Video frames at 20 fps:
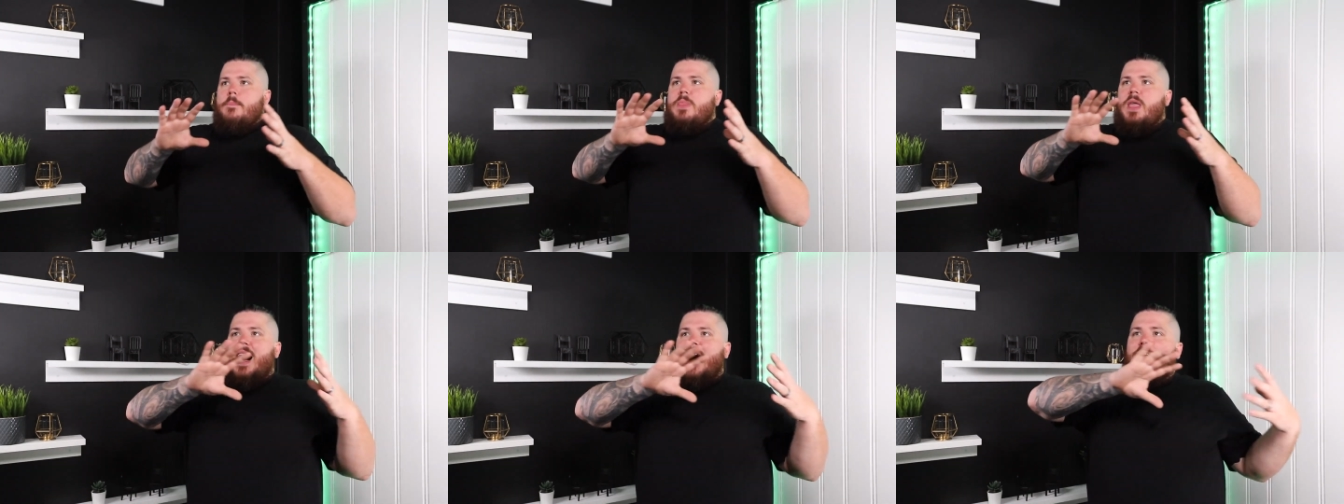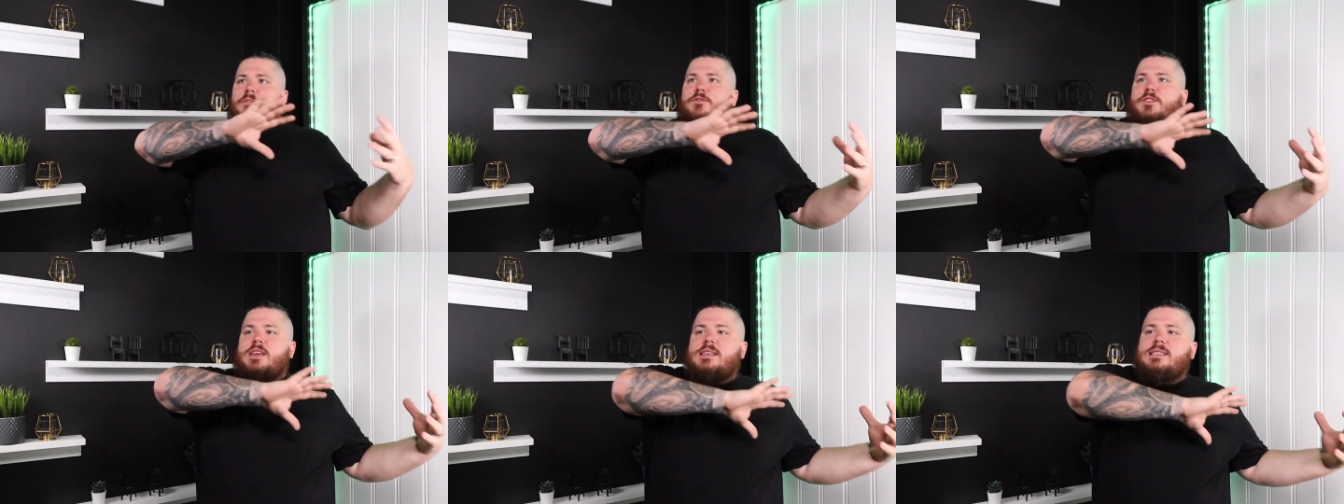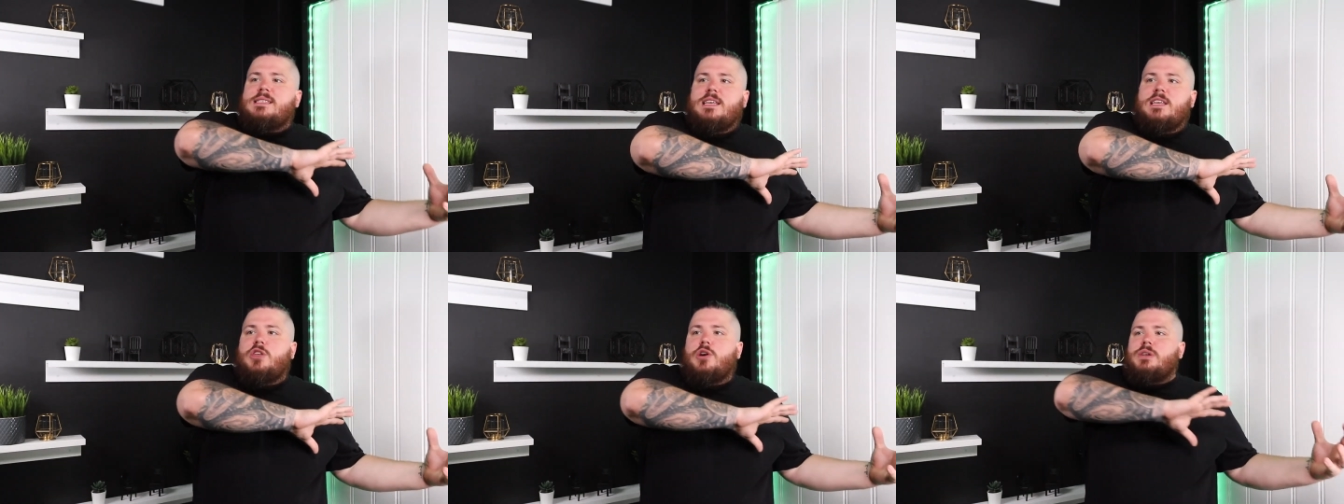
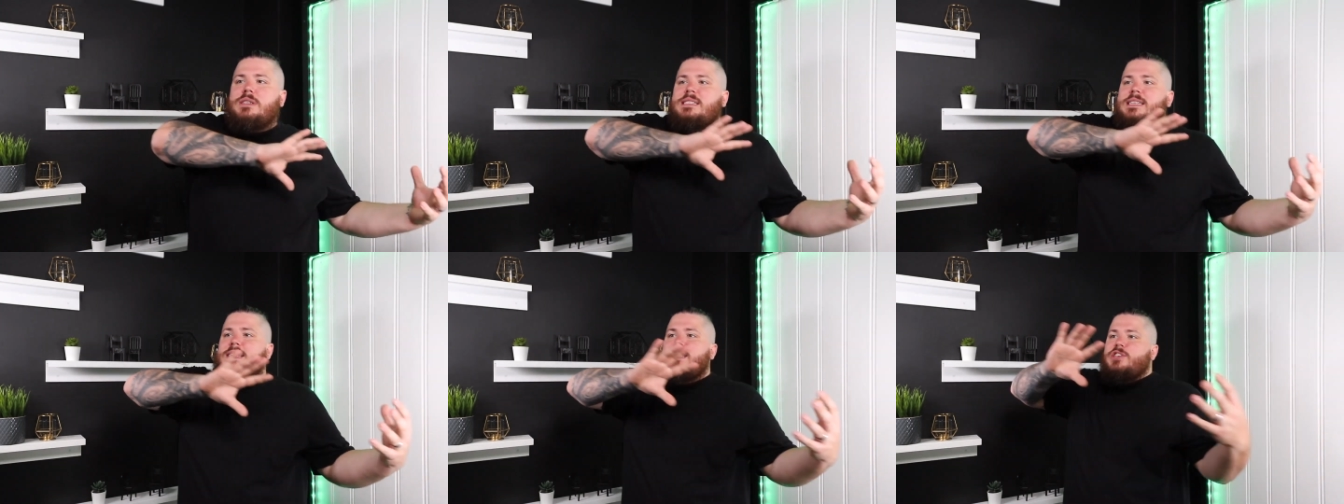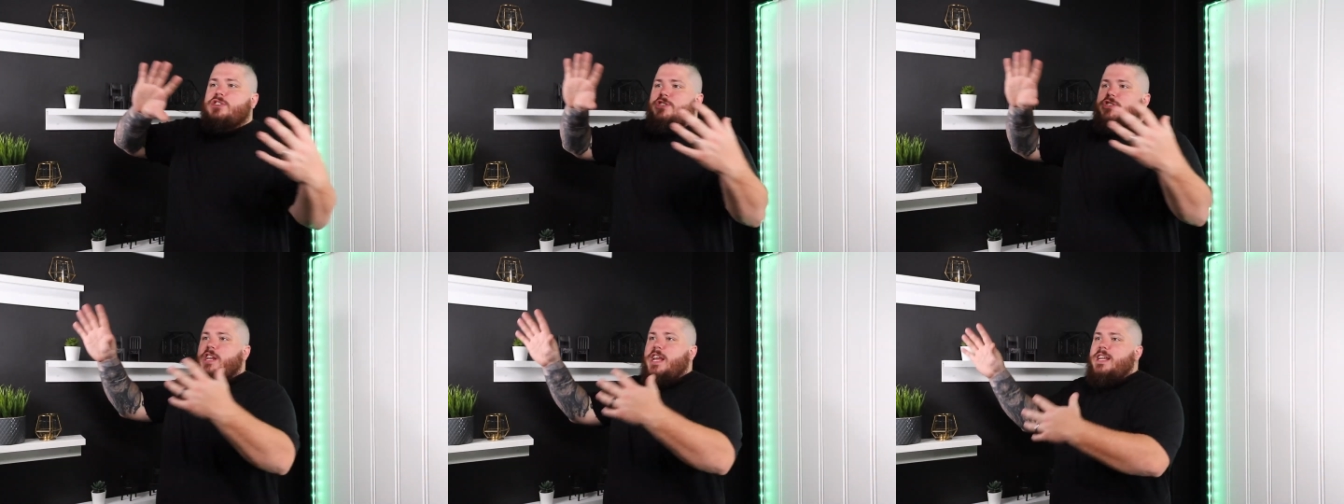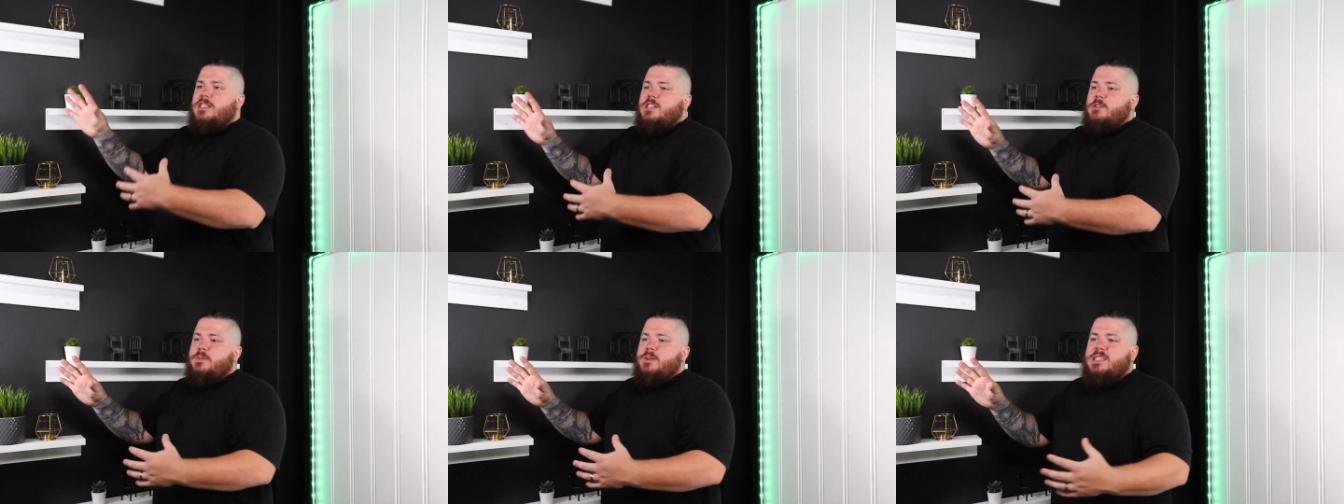obviously those things are
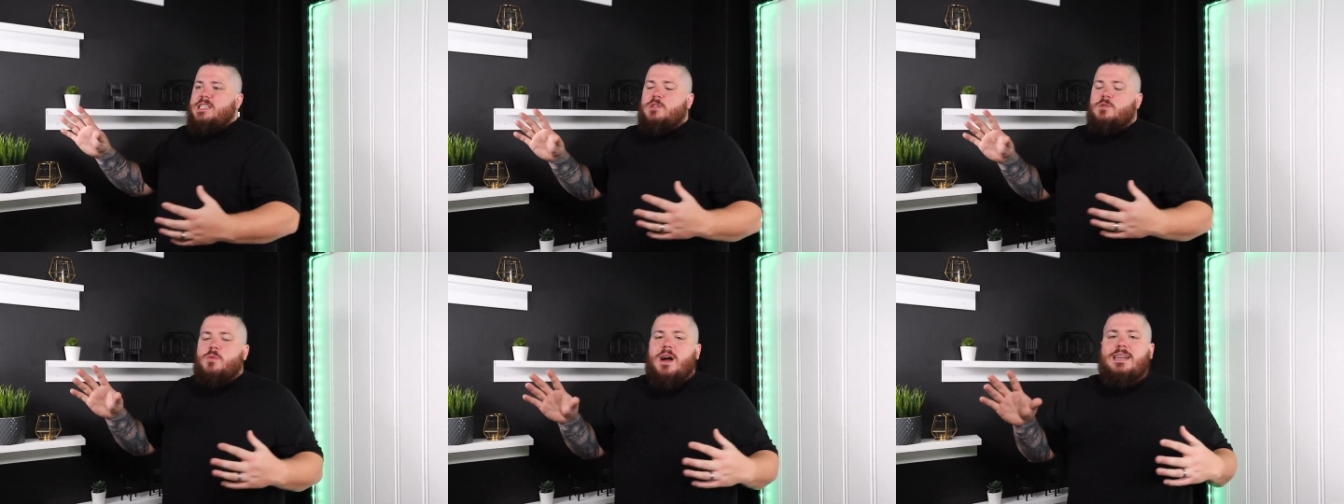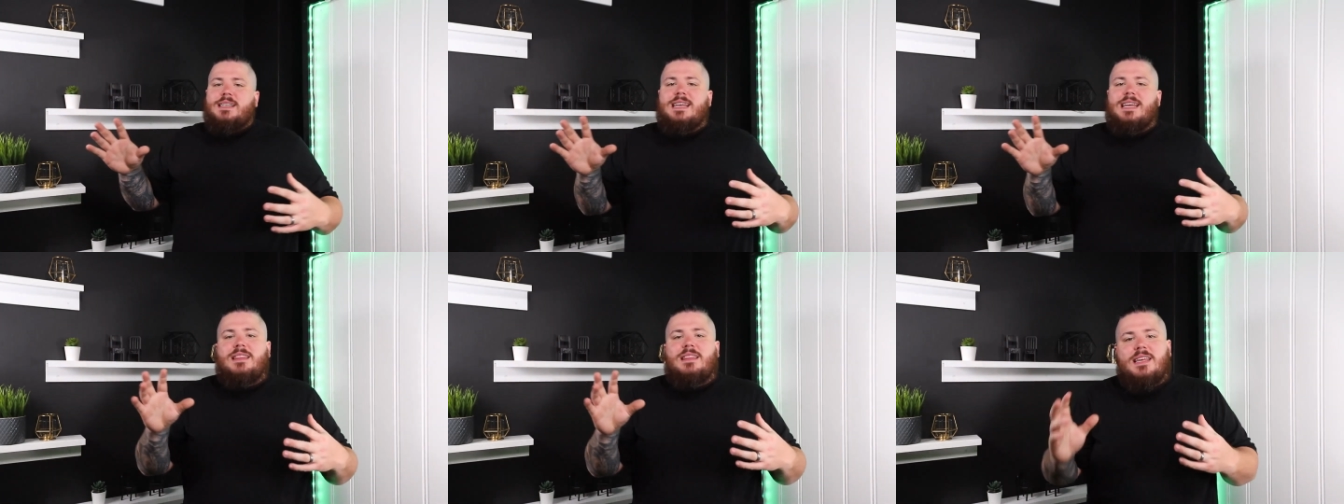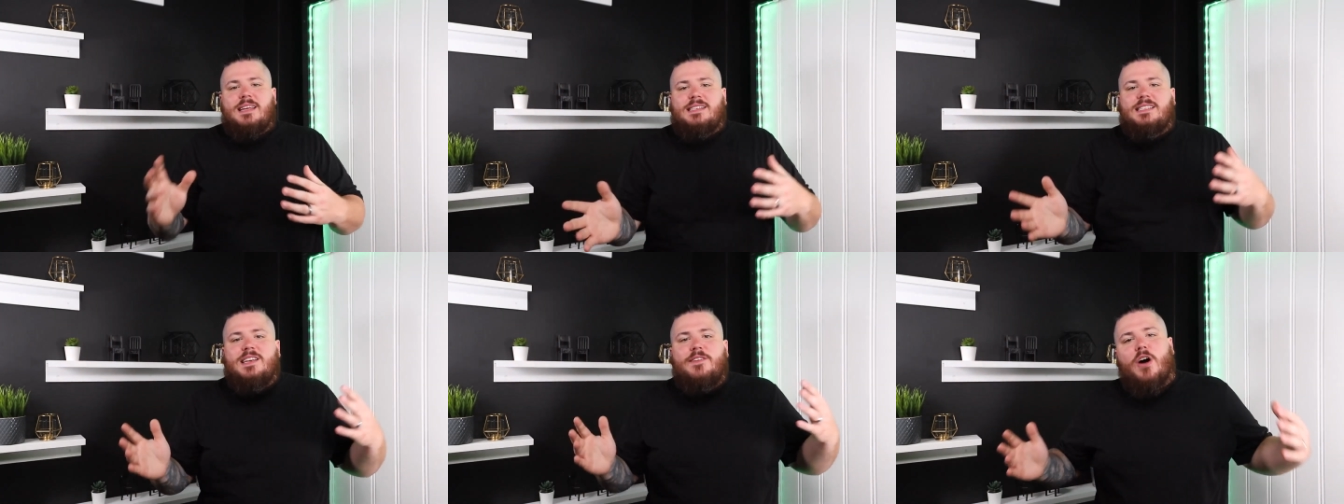changing business wise and
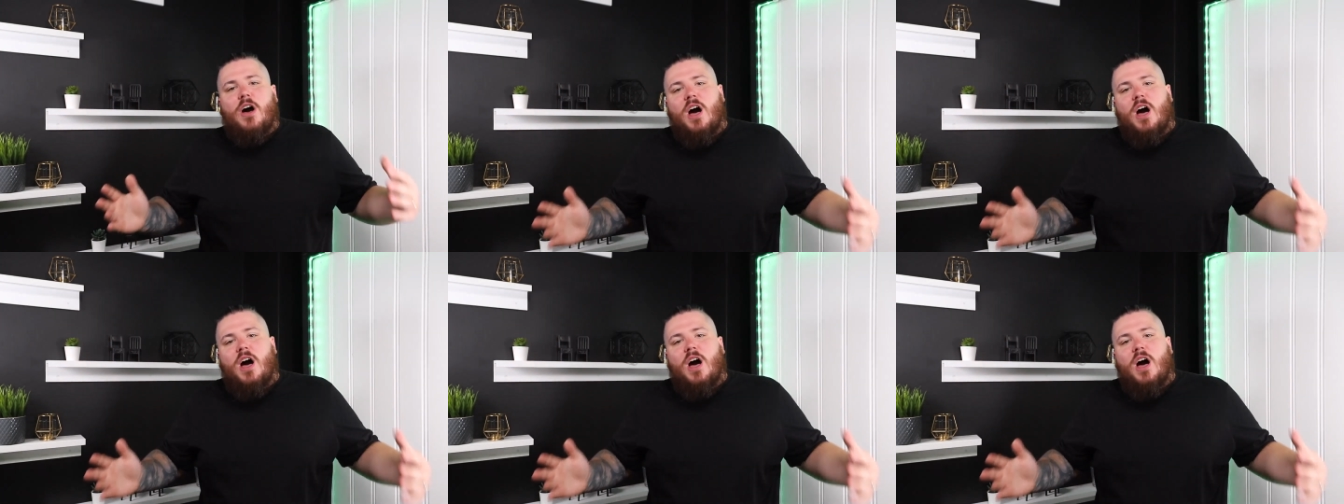things have